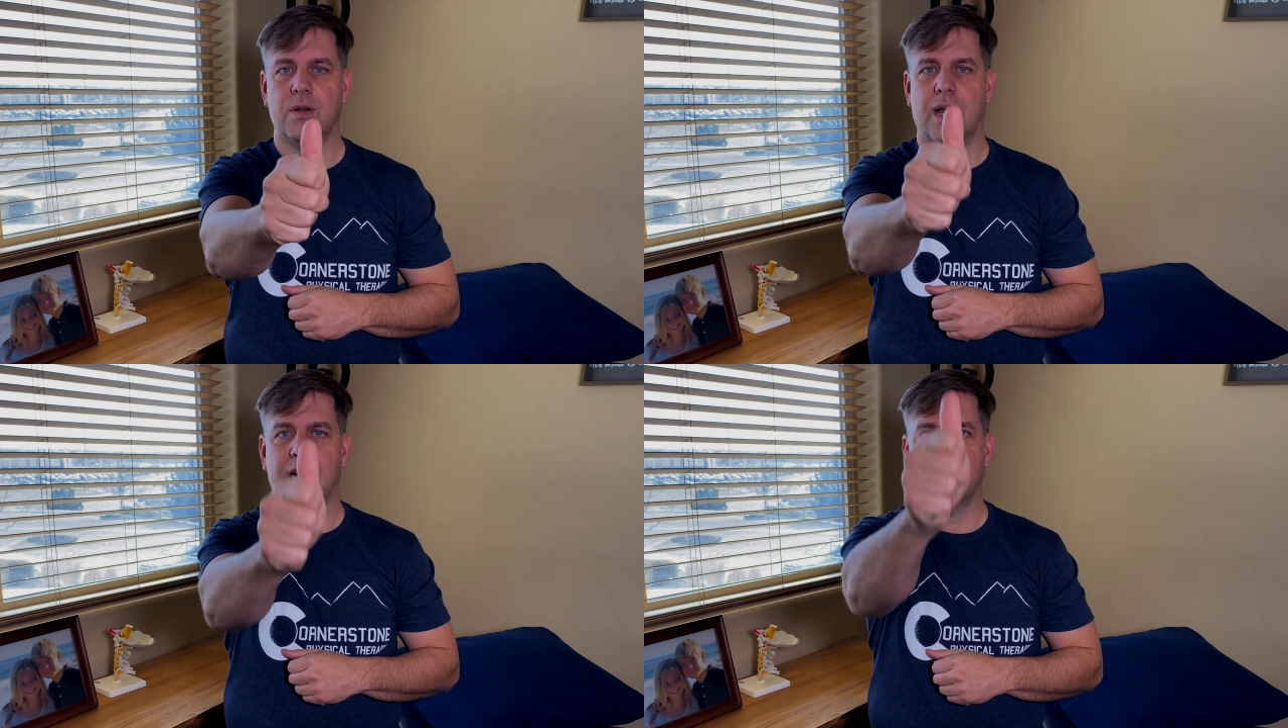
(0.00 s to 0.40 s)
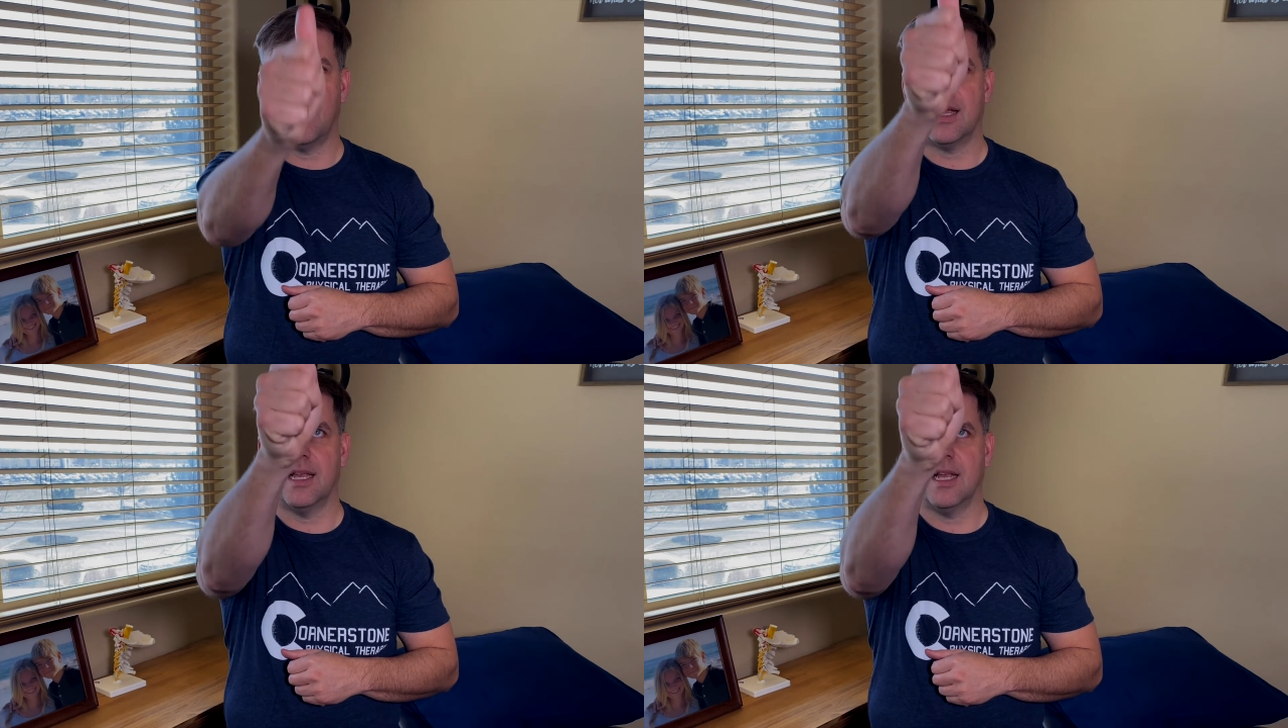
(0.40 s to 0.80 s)
eye
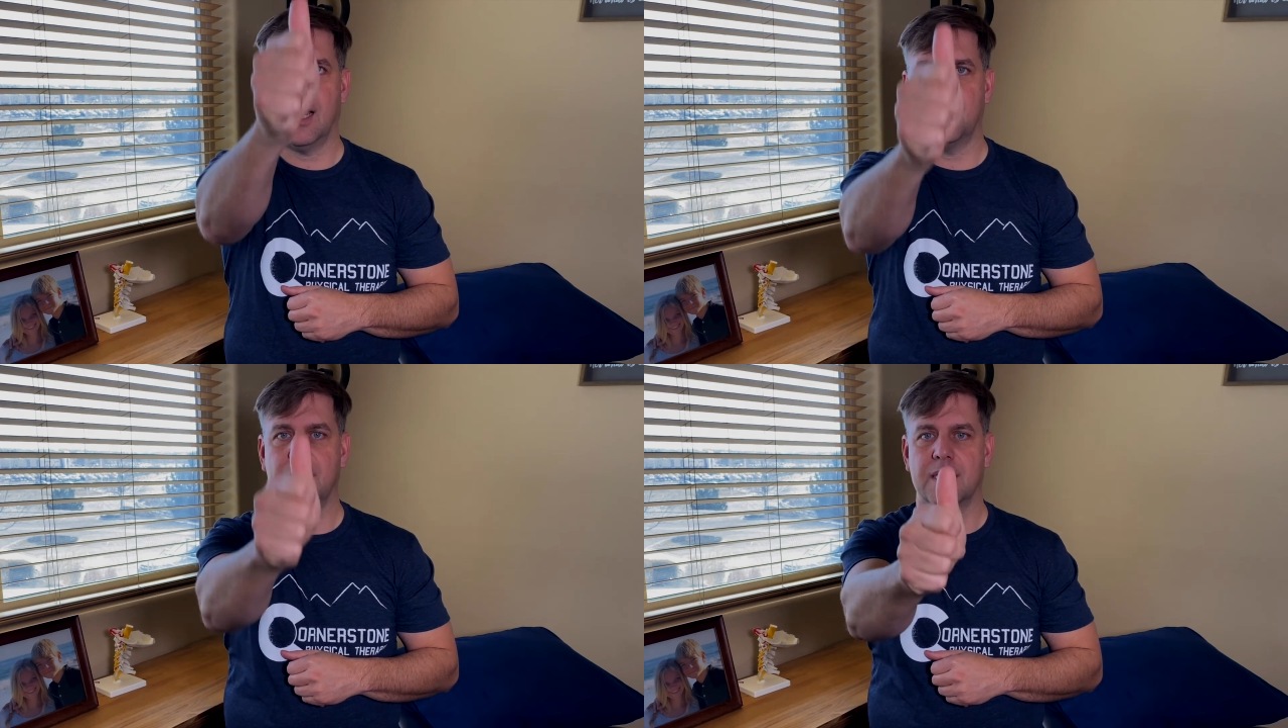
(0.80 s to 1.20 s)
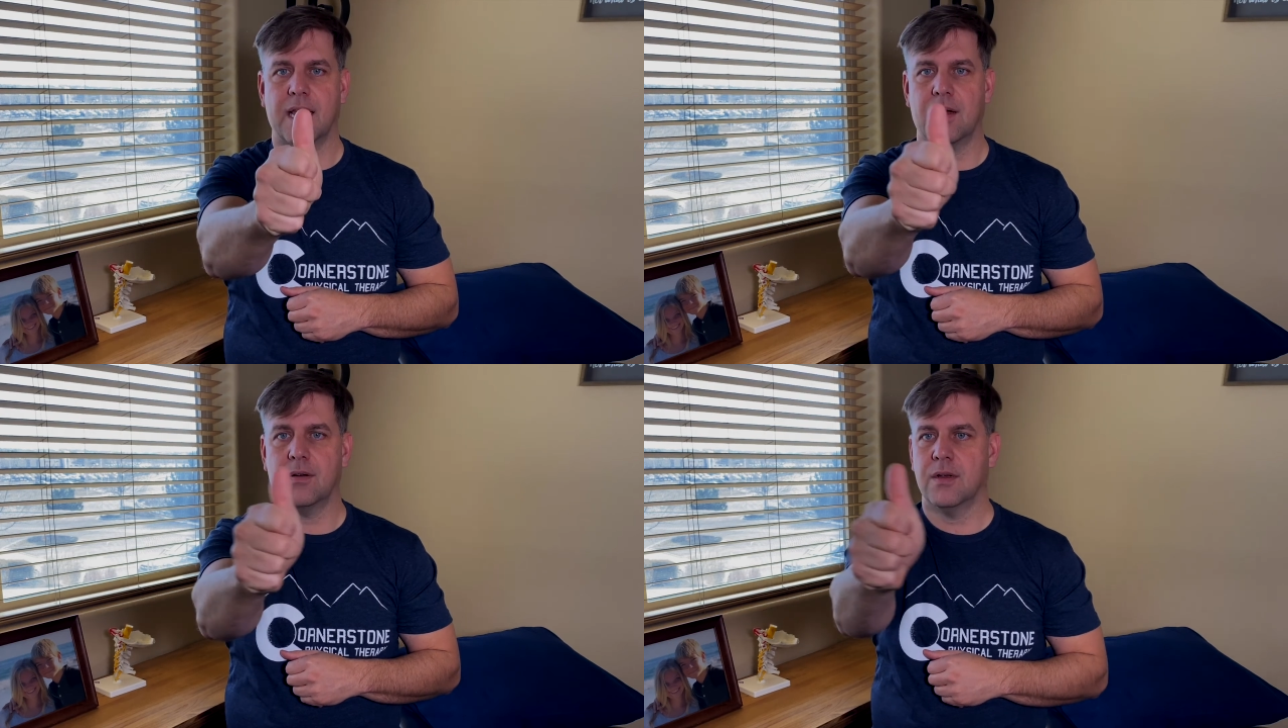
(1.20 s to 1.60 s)
tracking up and
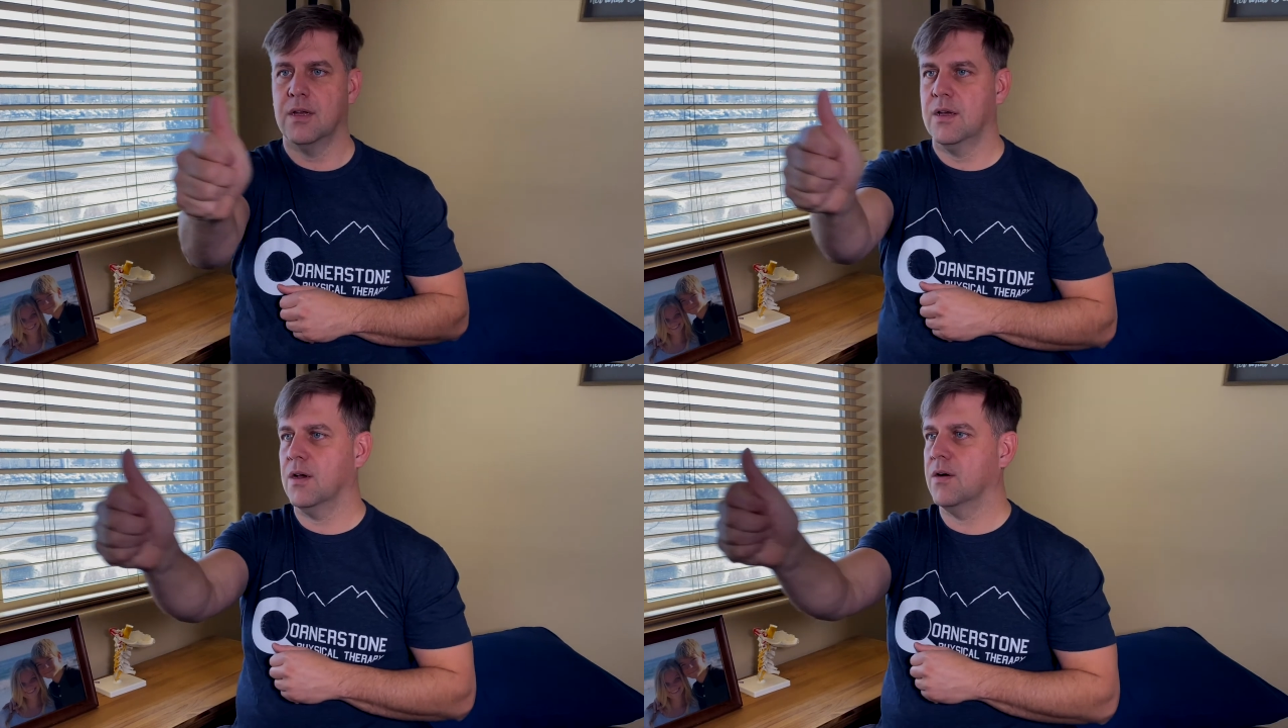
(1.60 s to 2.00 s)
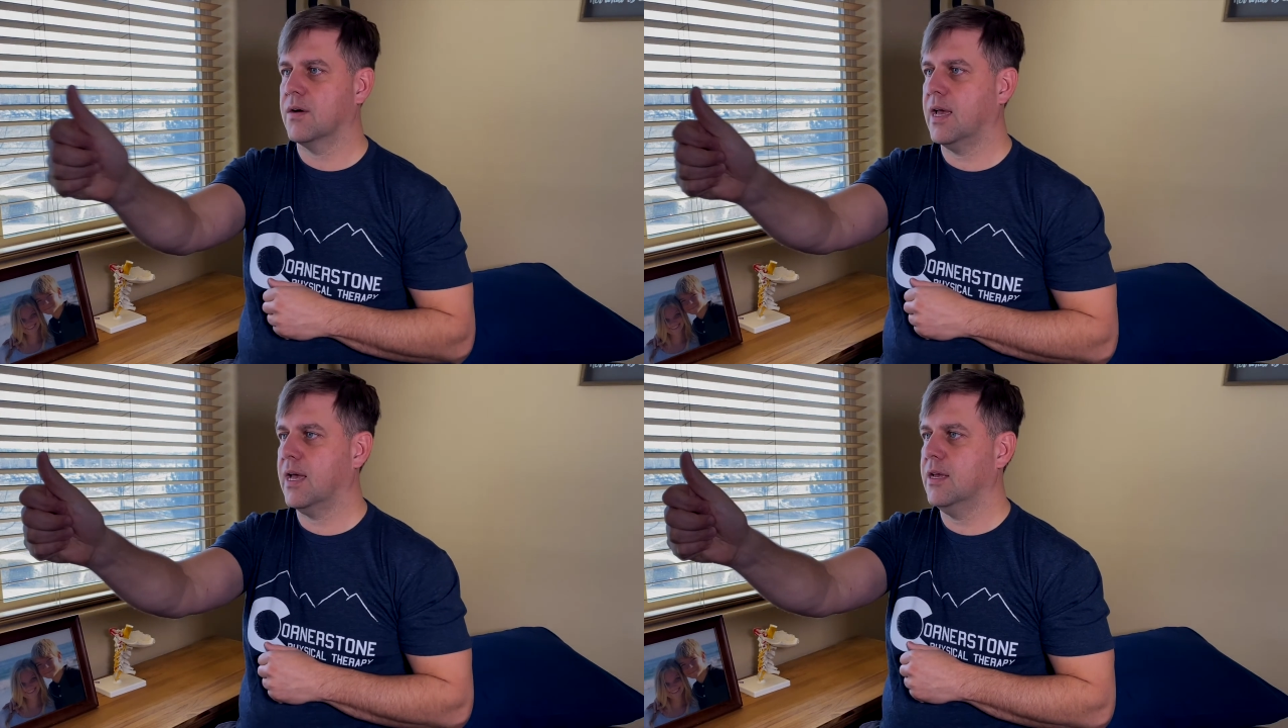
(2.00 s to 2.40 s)
down,
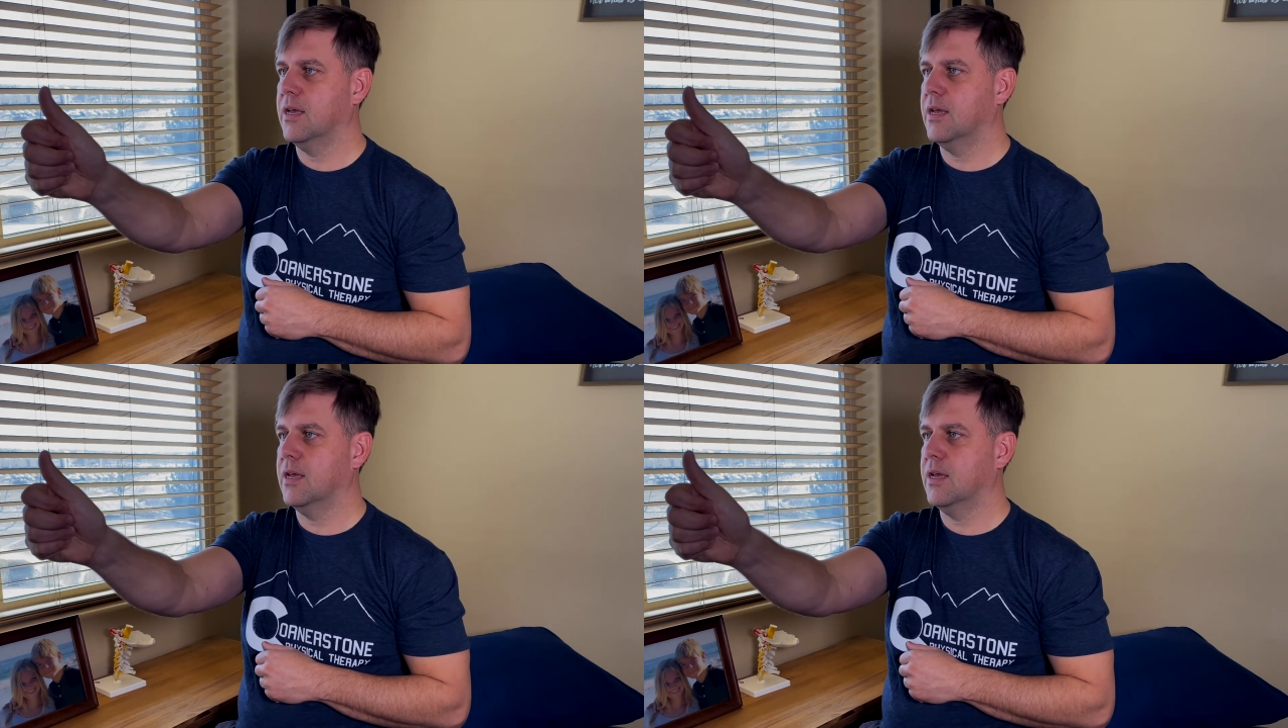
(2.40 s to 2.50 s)
okay?